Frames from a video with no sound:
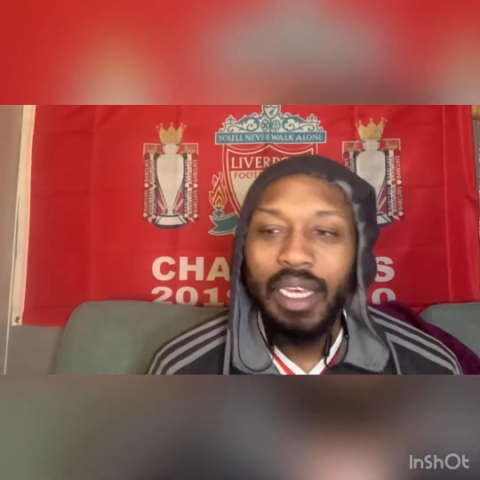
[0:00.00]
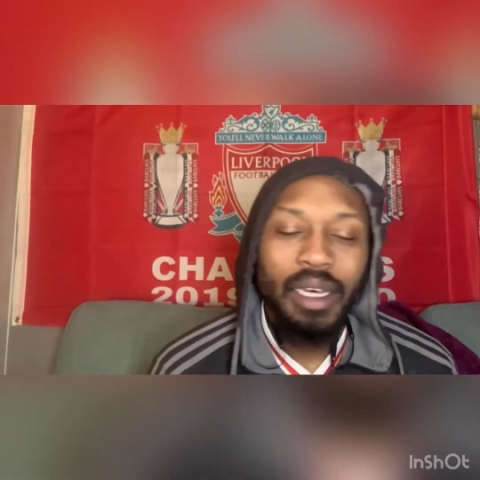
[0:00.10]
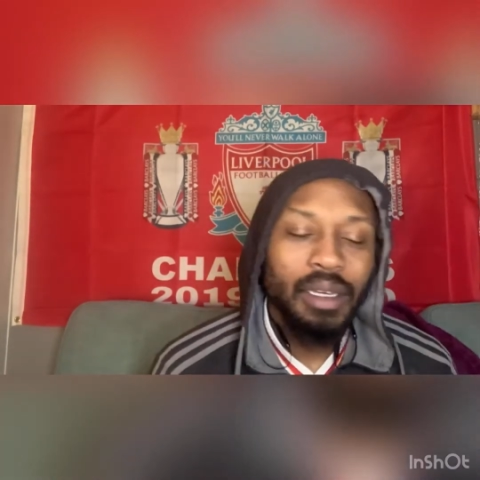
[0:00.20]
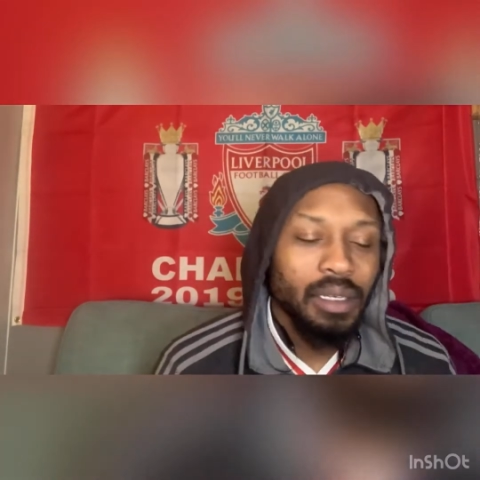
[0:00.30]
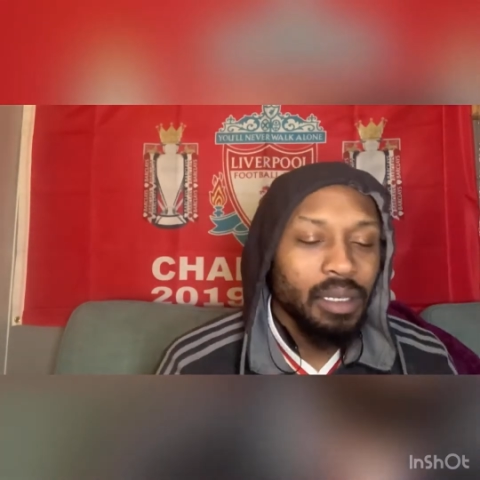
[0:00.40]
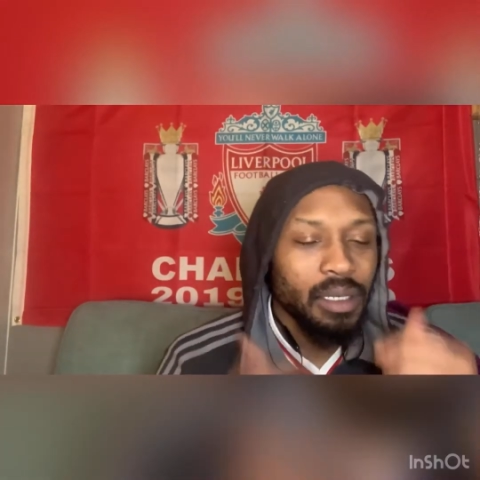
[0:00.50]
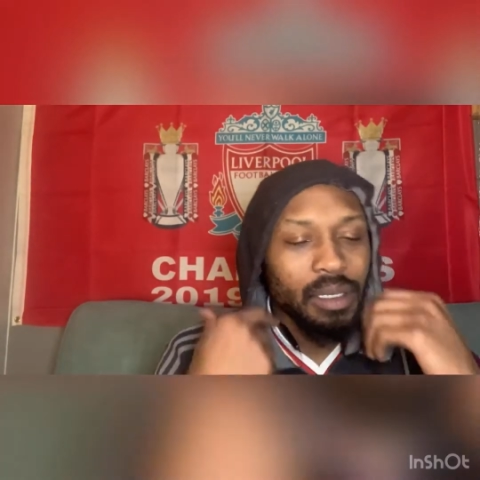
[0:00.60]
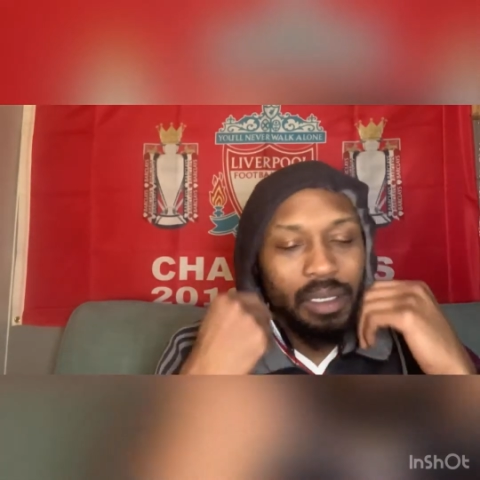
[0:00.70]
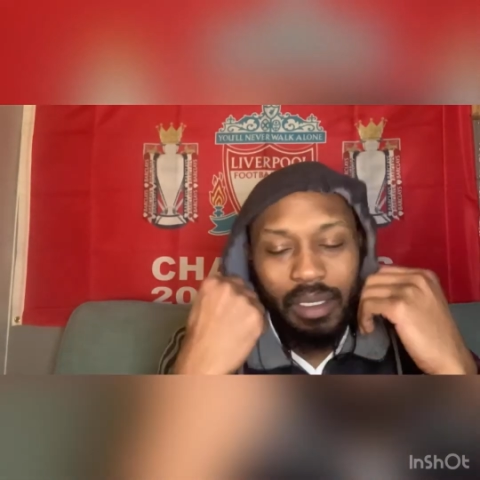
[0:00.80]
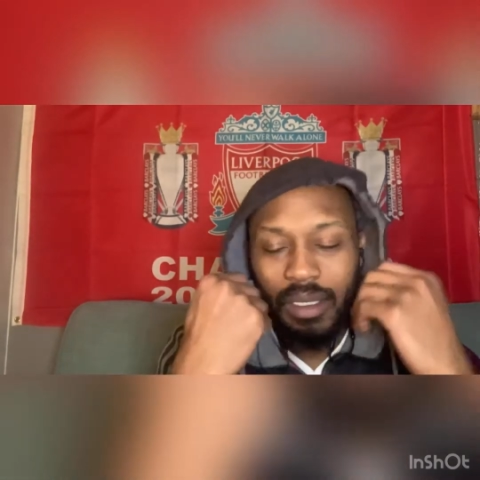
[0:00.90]

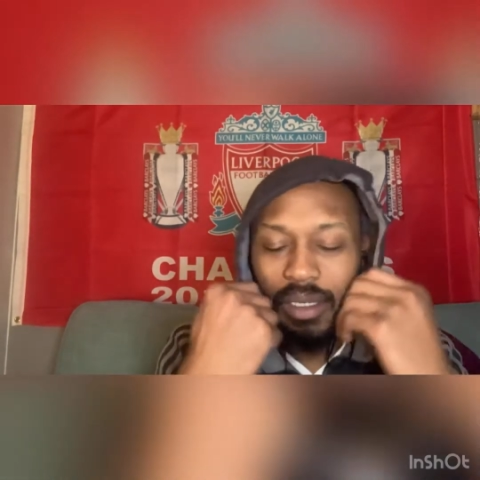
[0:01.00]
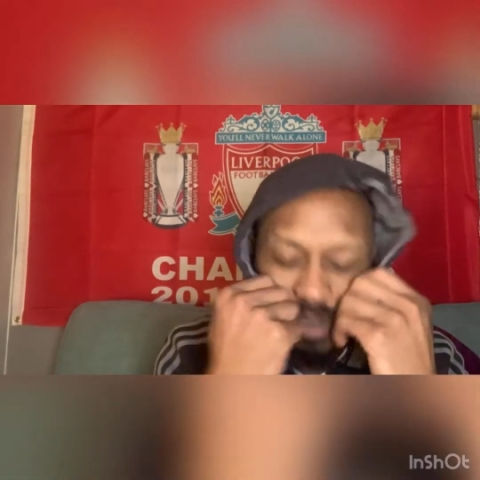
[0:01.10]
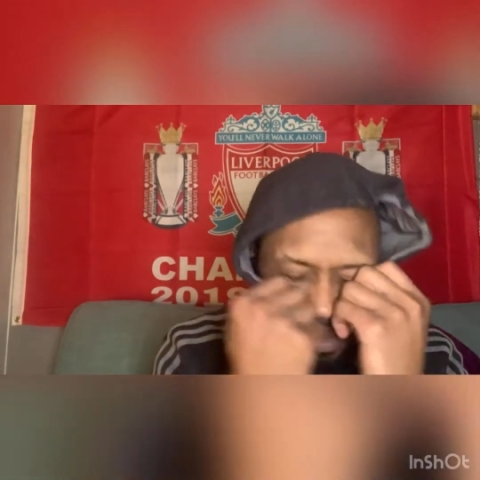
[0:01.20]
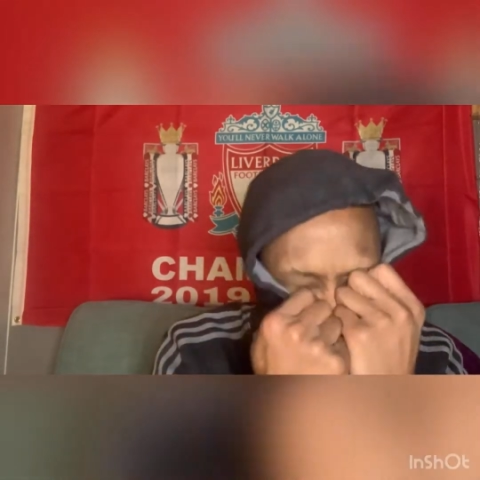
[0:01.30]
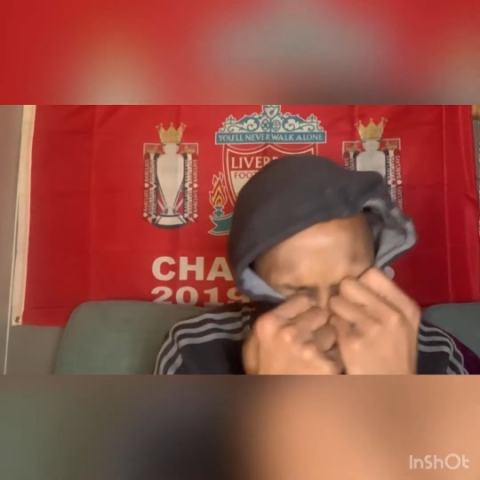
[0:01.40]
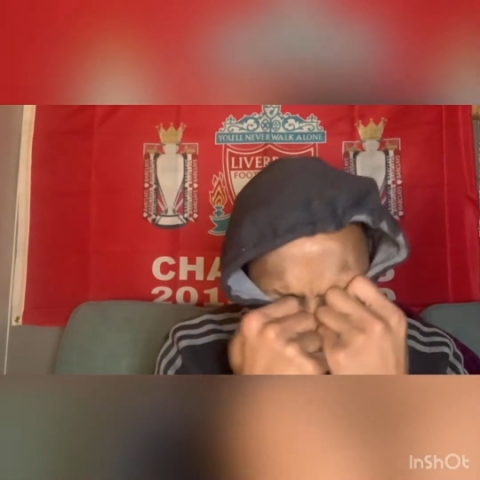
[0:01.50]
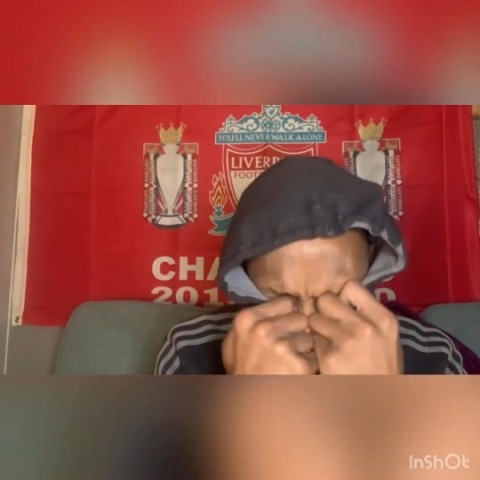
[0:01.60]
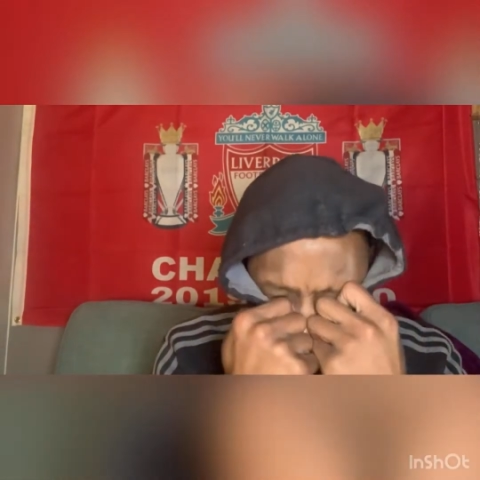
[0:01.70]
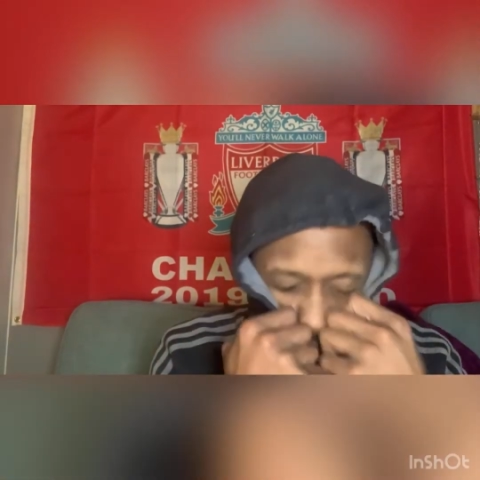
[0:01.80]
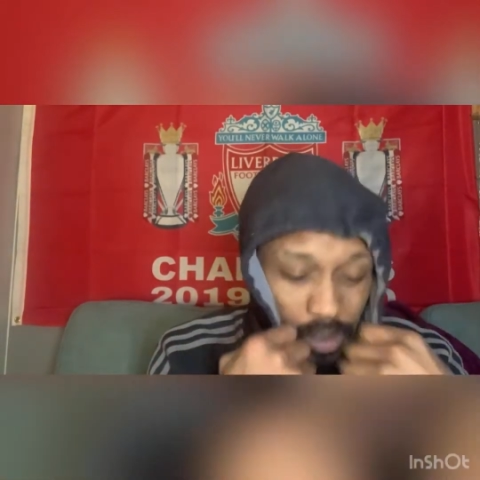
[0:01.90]

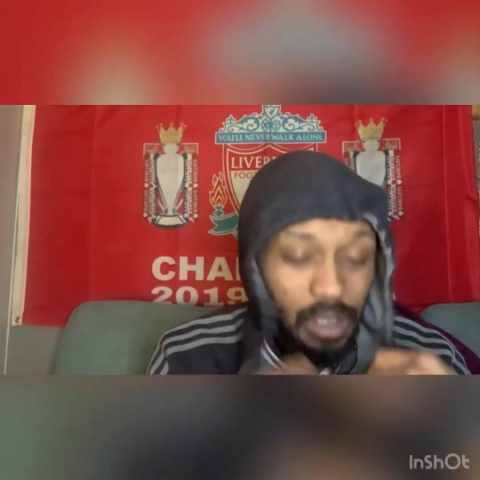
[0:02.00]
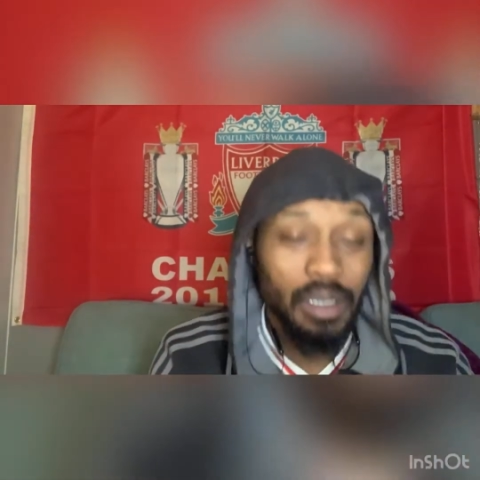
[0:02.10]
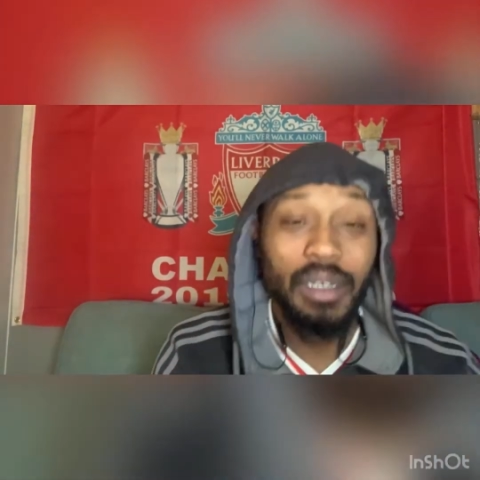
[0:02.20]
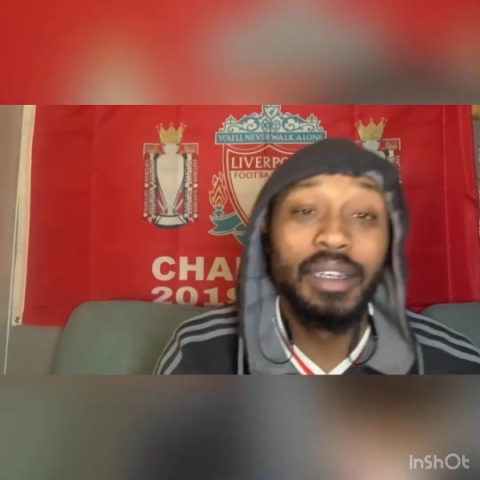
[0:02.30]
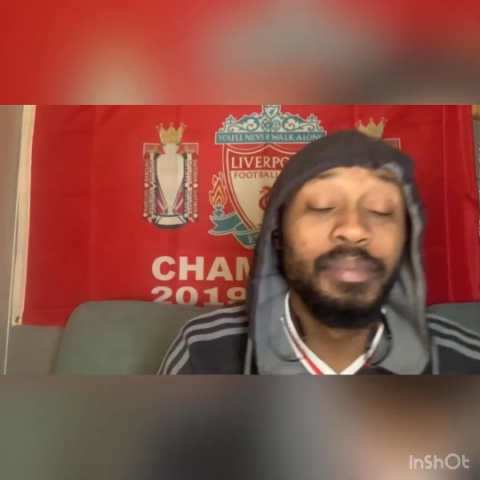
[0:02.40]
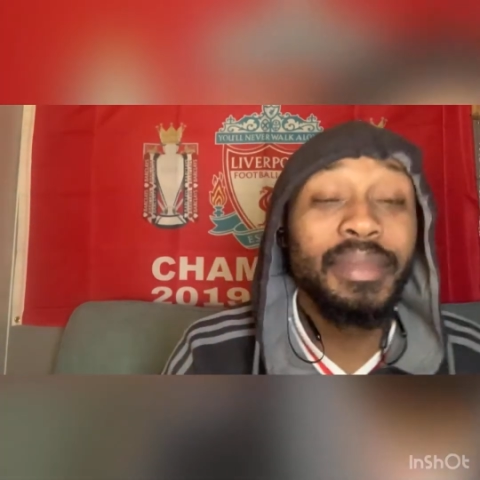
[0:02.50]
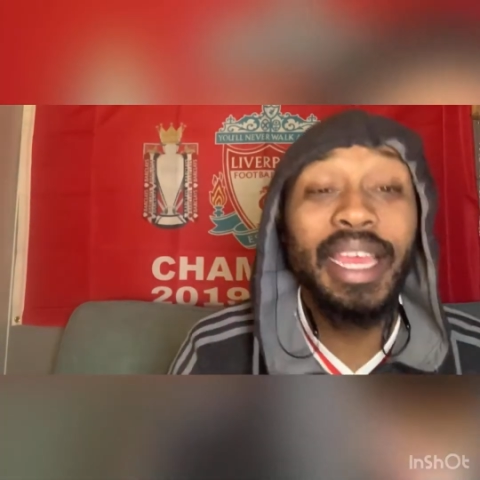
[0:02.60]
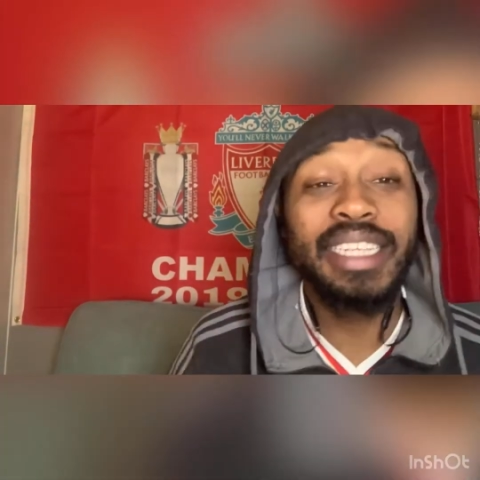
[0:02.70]
Oh man,